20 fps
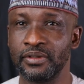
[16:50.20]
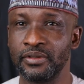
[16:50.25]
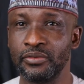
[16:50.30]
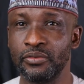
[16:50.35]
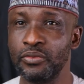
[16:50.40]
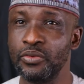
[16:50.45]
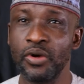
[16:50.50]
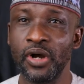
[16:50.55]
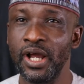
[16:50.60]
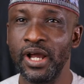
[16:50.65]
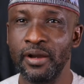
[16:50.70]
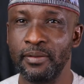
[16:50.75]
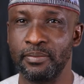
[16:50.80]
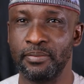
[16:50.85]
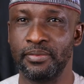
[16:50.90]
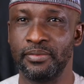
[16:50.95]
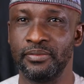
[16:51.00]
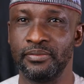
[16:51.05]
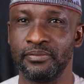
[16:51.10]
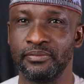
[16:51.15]
will help.
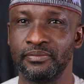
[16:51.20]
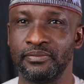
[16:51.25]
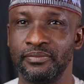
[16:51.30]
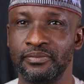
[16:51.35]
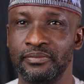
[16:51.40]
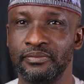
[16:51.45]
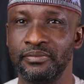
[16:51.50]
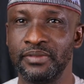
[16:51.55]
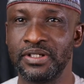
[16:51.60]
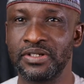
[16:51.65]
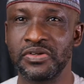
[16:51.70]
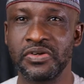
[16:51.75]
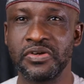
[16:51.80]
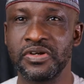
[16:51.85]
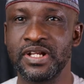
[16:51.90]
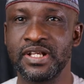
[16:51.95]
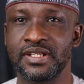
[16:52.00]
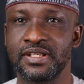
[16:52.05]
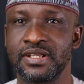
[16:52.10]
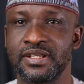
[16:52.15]
It's not
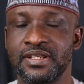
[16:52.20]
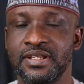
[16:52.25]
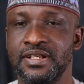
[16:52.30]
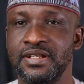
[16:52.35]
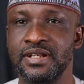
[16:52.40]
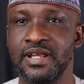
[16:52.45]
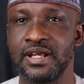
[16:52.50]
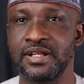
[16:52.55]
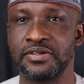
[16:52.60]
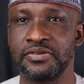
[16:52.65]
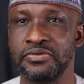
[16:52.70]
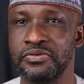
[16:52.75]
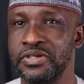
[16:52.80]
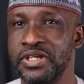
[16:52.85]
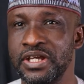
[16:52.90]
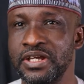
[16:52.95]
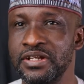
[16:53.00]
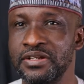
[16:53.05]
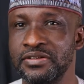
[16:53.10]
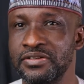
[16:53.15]
necessary that you
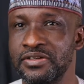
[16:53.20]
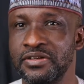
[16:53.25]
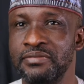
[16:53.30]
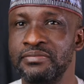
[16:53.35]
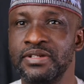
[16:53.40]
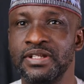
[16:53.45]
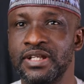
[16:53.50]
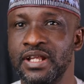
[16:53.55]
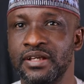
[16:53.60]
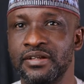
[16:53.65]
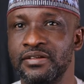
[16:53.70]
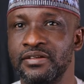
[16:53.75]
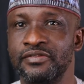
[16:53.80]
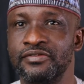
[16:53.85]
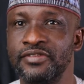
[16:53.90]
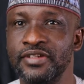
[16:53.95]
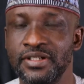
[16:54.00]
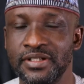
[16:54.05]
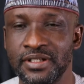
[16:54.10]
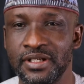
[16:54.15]
gain something out
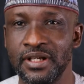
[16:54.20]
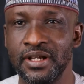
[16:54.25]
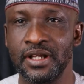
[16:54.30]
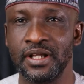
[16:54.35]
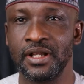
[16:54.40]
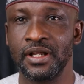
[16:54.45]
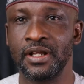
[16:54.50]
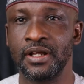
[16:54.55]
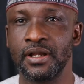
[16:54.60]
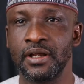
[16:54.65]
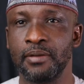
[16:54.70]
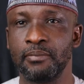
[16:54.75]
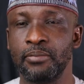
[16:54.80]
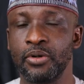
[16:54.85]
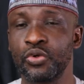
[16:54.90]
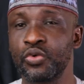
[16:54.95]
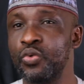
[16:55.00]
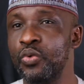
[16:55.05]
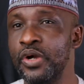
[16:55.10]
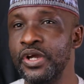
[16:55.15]
of it,
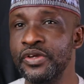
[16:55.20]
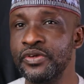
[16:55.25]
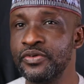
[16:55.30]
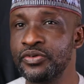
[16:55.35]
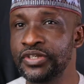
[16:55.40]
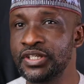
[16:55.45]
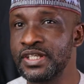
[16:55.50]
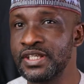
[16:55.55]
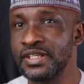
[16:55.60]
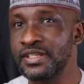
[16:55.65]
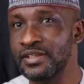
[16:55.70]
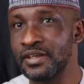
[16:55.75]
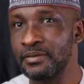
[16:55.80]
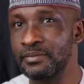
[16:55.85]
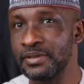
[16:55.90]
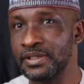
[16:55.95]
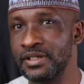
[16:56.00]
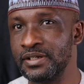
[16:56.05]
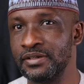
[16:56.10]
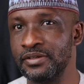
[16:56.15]
but when you see
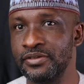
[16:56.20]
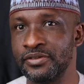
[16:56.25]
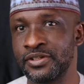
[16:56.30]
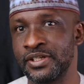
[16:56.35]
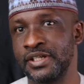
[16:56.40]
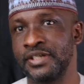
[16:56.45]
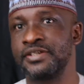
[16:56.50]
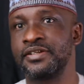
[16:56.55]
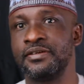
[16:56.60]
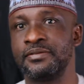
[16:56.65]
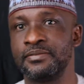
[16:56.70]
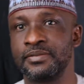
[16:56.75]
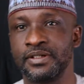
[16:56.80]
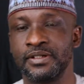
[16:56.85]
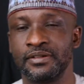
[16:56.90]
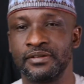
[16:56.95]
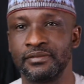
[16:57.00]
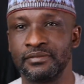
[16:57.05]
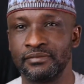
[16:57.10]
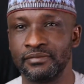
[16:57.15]
something, you say something,
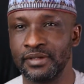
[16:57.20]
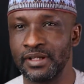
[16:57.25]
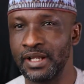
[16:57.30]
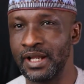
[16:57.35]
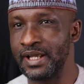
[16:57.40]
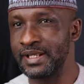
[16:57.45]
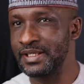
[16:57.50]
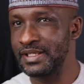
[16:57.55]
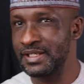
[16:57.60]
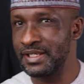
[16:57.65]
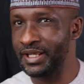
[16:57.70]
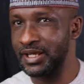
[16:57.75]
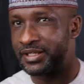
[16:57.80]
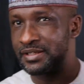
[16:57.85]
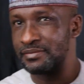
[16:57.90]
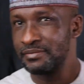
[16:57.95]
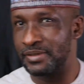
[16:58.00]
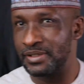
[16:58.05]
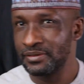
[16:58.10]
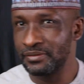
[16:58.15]
as it has
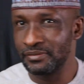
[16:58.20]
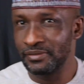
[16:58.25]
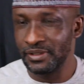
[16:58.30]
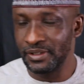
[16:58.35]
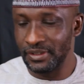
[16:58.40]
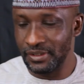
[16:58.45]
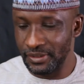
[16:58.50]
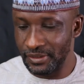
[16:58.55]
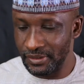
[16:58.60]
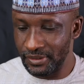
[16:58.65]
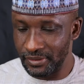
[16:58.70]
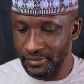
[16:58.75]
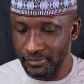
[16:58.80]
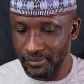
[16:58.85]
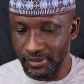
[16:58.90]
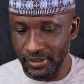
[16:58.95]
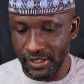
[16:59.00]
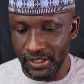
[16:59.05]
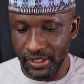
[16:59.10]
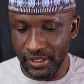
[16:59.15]
been.
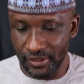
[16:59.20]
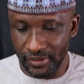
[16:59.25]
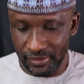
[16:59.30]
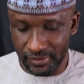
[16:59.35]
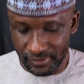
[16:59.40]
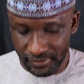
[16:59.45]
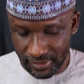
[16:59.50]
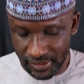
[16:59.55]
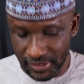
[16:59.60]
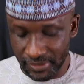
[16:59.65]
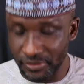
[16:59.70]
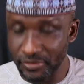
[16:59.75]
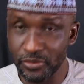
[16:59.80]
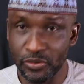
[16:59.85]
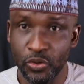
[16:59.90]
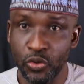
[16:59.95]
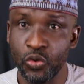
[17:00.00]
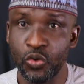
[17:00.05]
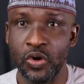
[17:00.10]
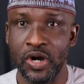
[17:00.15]
Whether, I don't
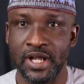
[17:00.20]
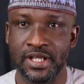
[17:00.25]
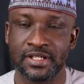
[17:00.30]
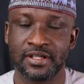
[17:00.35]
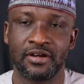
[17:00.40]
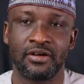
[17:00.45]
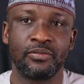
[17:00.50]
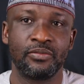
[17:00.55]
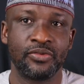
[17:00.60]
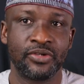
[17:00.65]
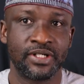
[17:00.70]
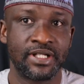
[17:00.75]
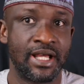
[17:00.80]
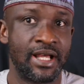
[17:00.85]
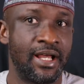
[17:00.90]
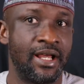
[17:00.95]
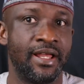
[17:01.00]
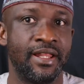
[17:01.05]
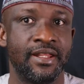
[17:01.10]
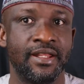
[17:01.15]
know who has come with
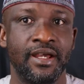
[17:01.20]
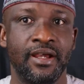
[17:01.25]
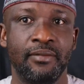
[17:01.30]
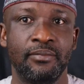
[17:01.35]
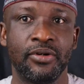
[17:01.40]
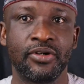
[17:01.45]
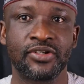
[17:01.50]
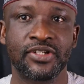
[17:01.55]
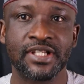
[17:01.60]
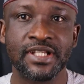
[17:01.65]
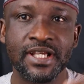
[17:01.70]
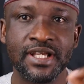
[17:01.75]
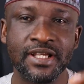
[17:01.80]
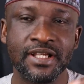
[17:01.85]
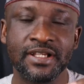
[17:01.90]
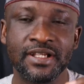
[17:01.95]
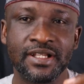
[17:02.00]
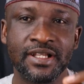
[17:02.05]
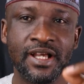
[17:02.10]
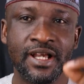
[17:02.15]
that idea, but
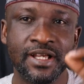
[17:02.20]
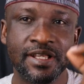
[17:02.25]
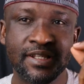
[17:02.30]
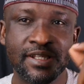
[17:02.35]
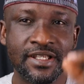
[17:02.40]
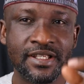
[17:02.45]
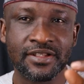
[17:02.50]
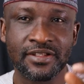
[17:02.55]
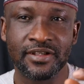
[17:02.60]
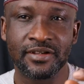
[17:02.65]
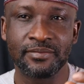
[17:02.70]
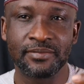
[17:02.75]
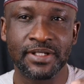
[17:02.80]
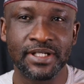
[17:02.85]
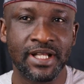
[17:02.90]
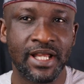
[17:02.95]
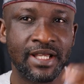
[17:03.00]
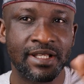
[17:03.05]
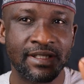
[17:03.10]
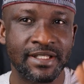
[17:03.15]
seeing
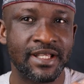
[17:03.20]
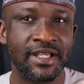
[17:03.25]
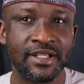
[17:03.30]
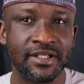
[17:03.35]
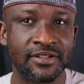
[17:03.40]
something and saying